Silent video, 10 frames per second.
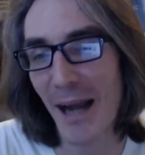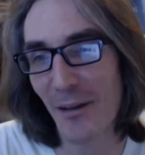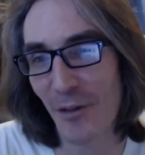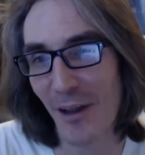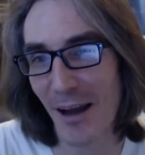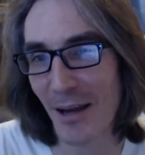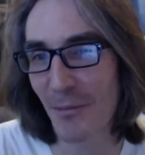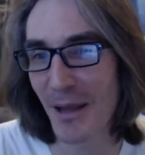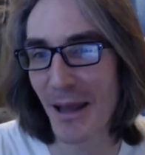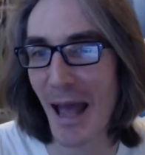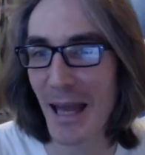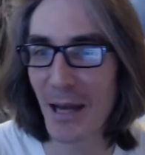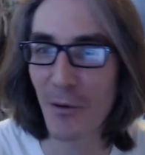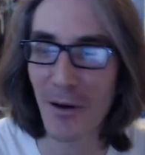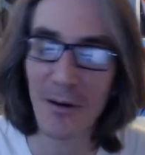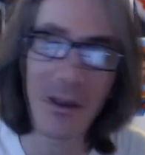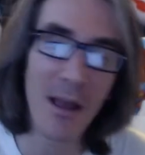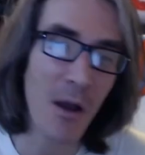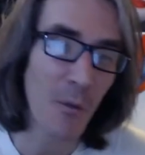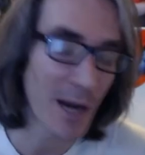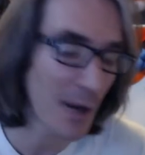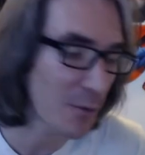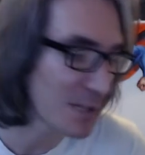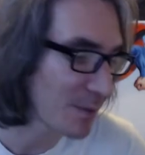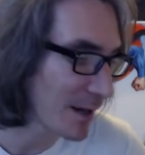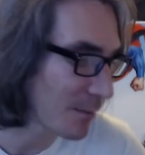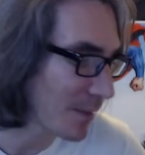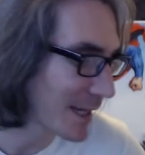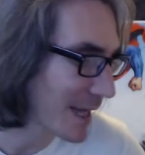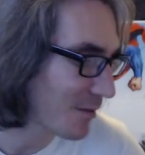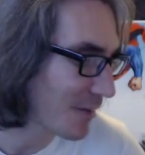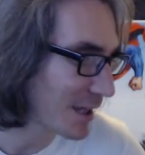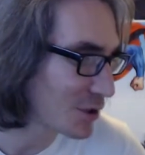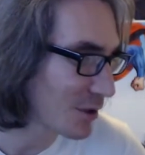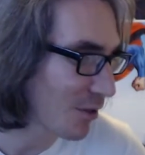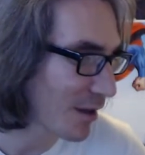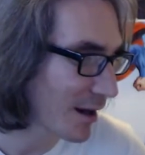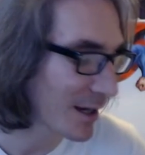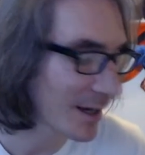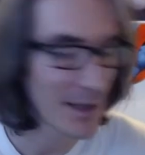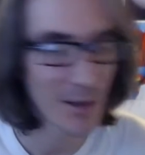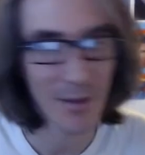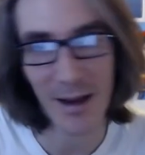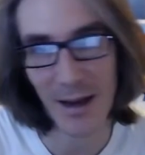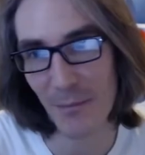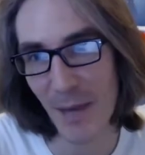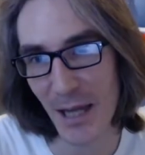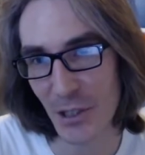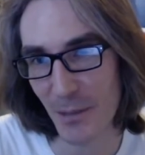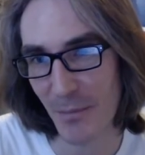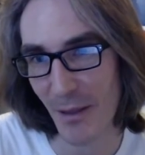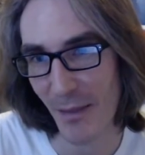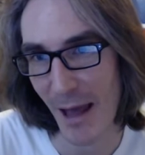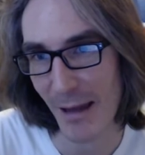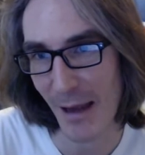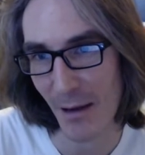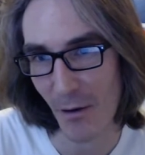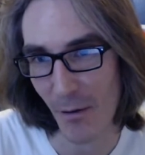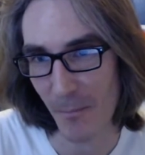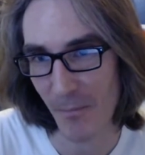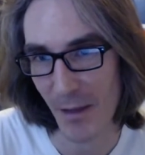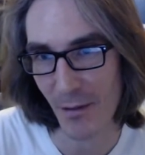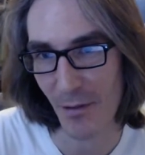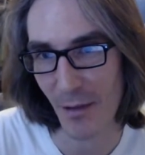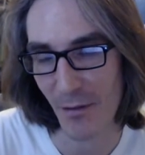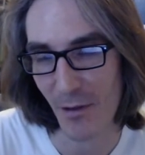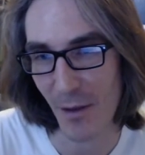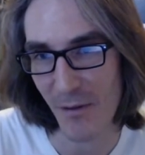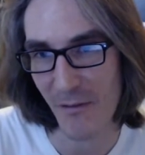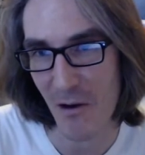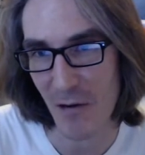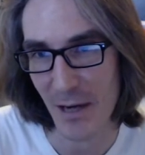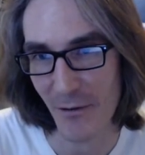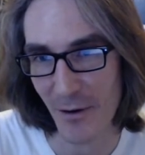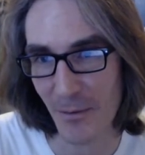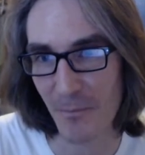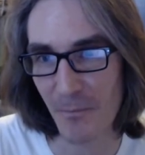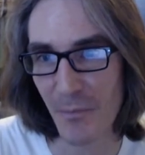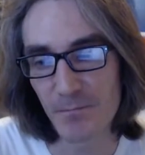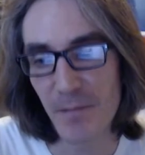Mine is not gonna be anywhere. When I reach my dad's age, it's not gonna match up to that at all. It's gonna be very different.